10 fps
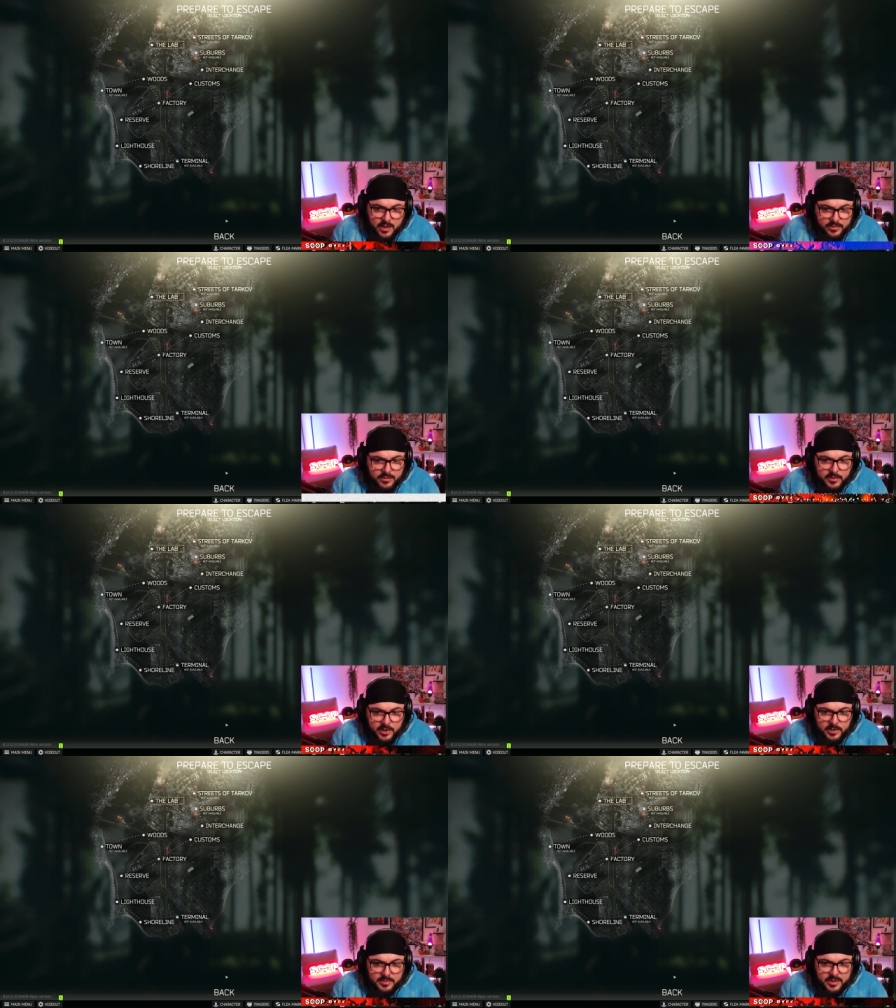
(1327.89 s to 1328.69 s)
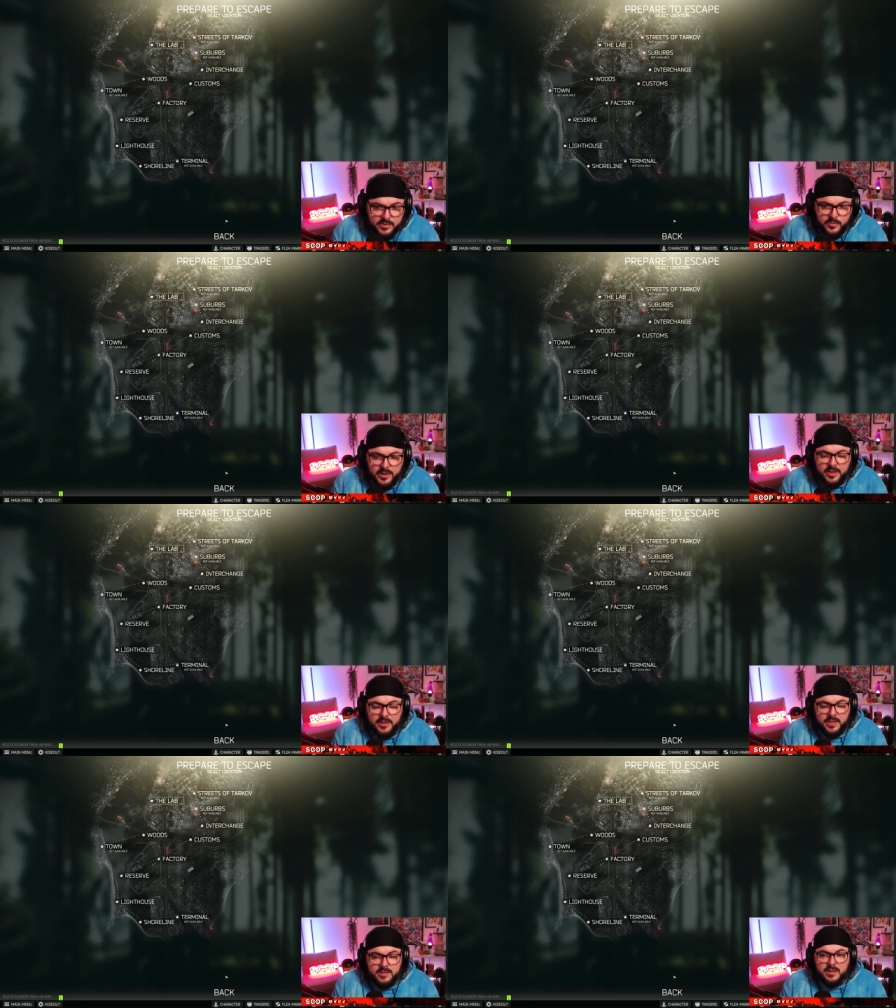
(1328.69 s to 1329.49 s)
I'll throw it on because one of the
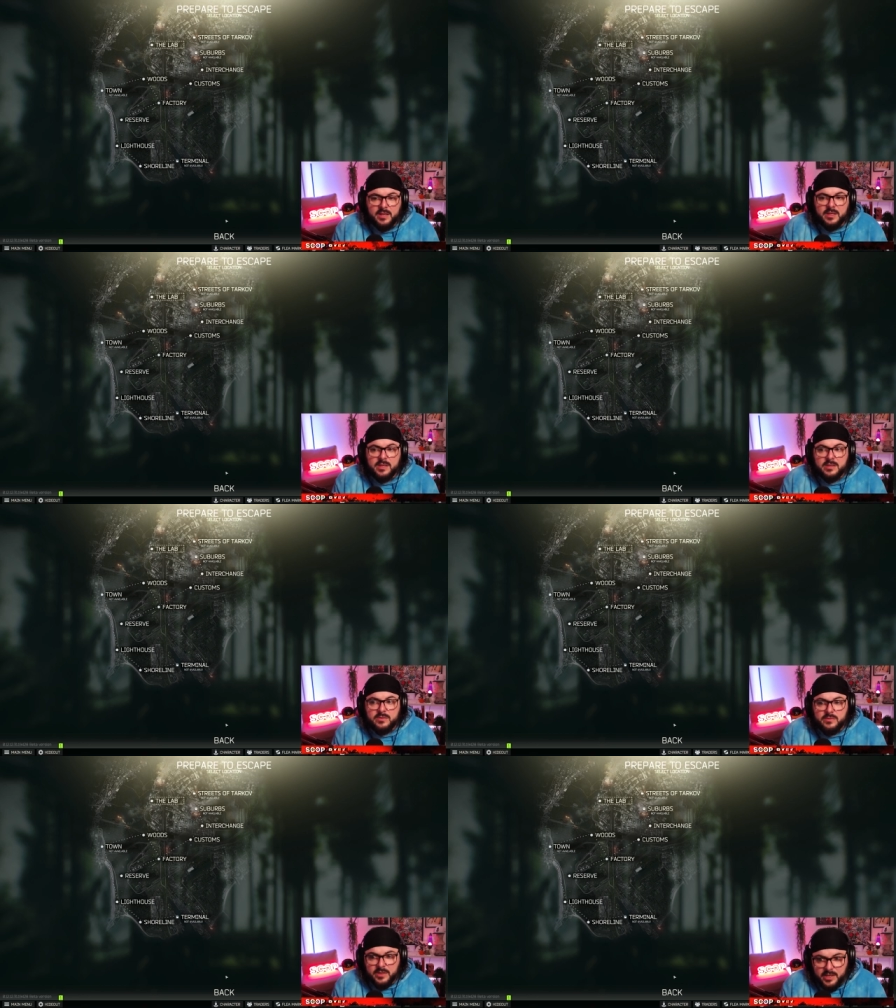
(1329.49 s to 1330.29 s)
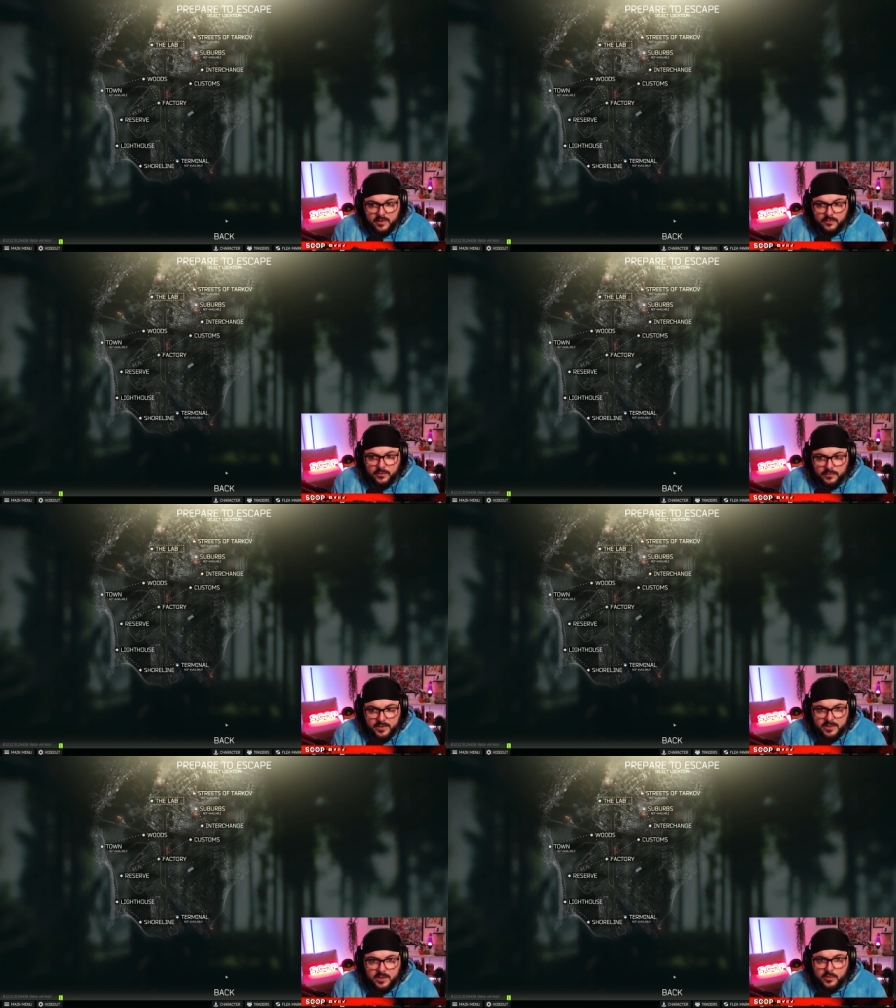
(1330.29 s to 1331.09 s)
things that I think is really helpful for
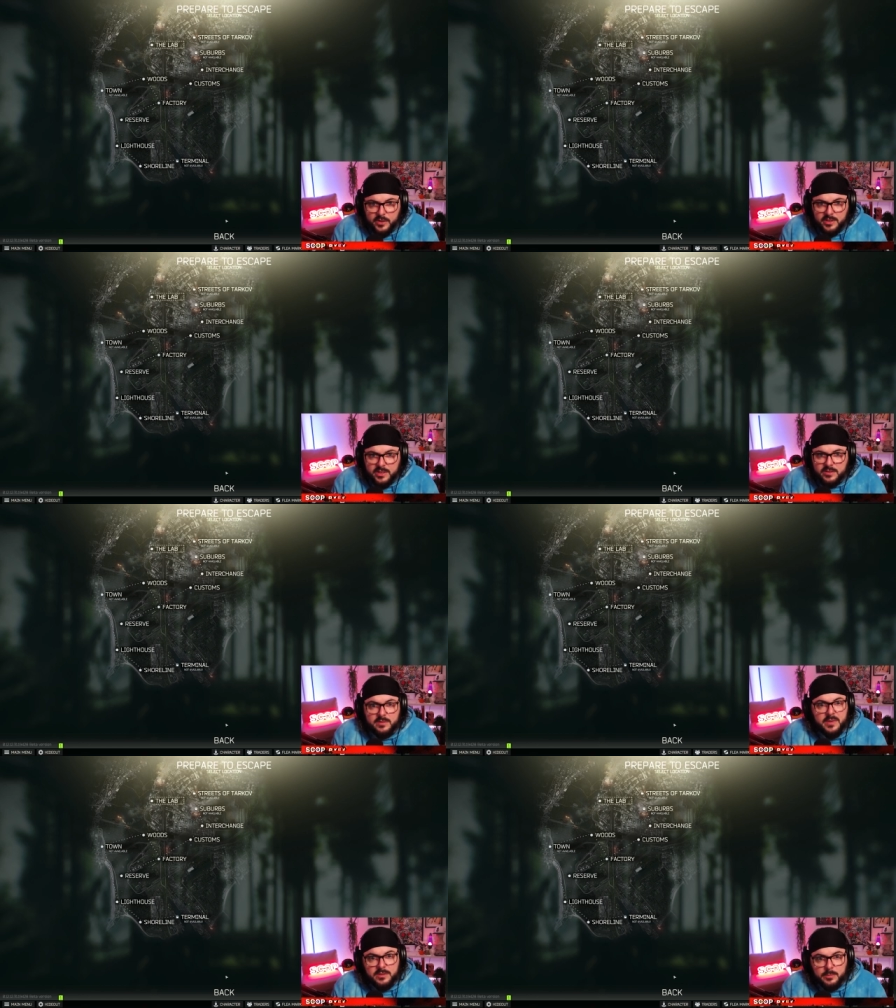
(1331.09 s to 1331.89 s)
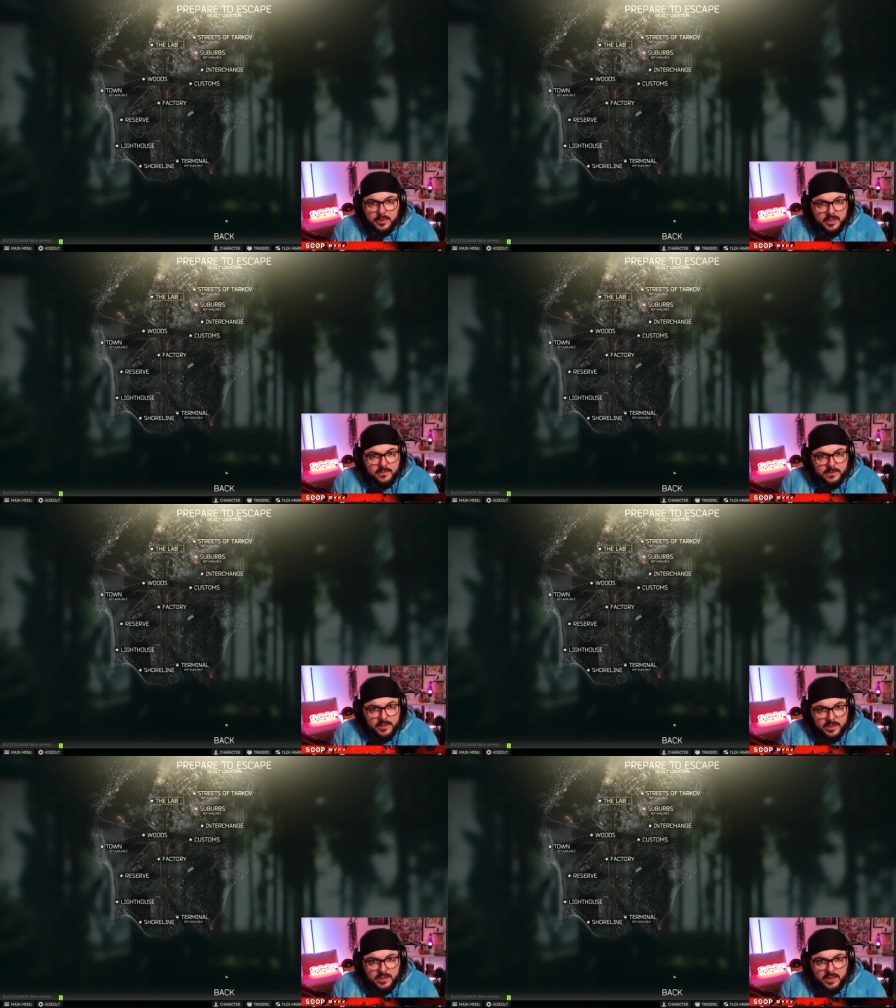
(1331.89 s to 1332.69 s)
the tier one kits is it makes you play
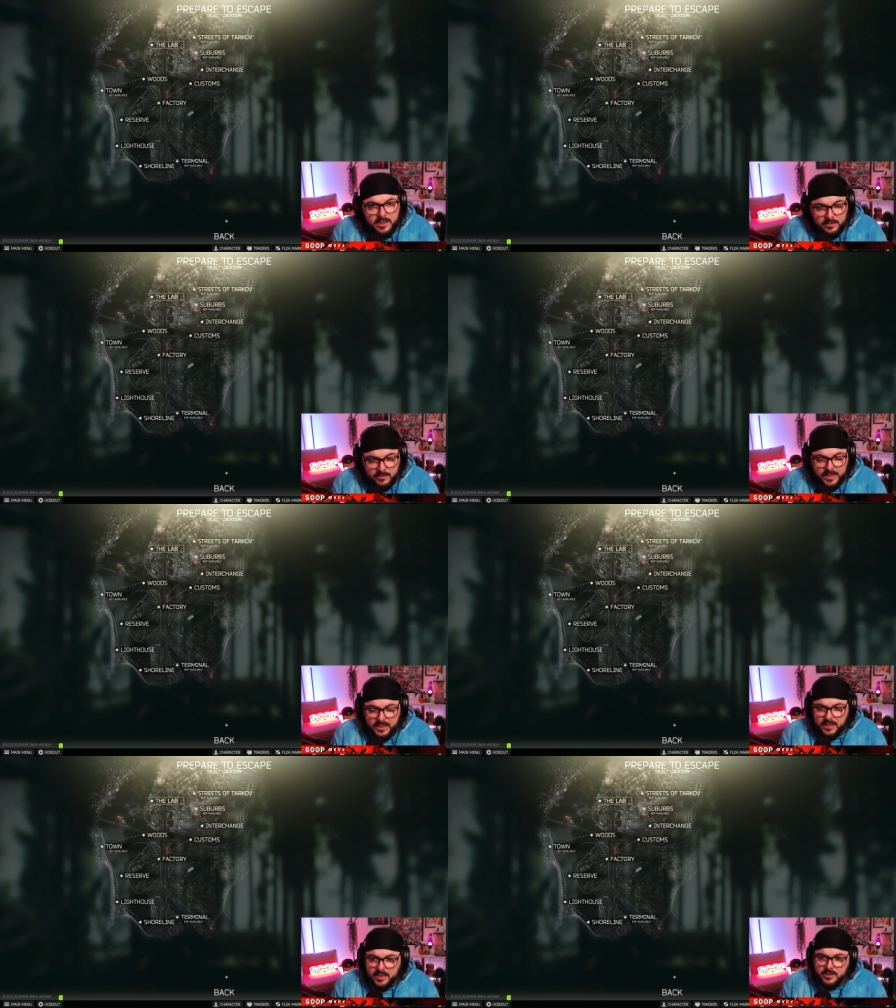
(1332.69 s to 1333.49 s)
differently, right?